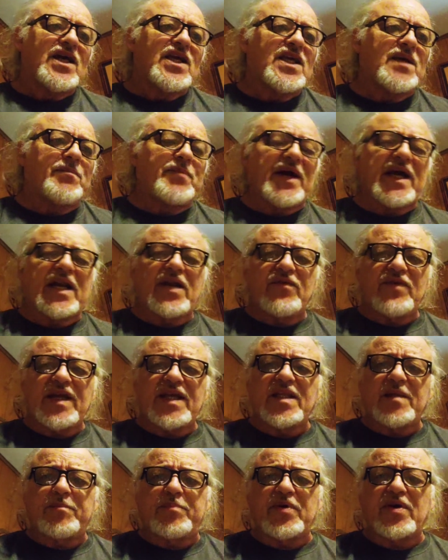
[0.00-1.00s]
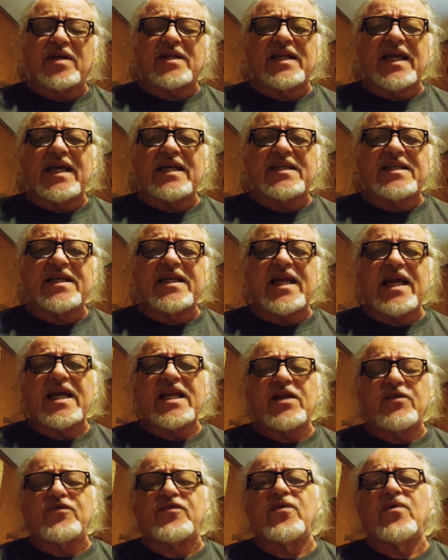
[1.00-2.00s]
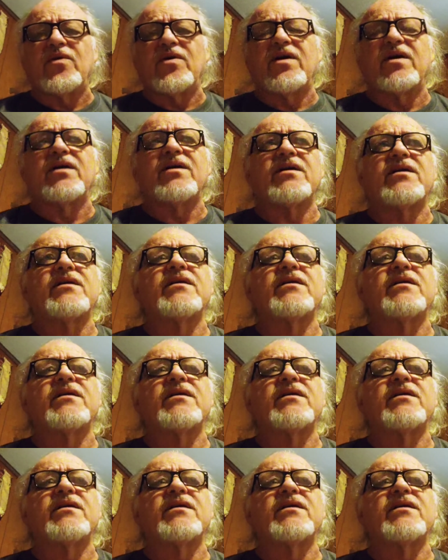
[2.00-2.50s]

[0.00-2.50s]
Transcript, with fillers: You better read the book 1984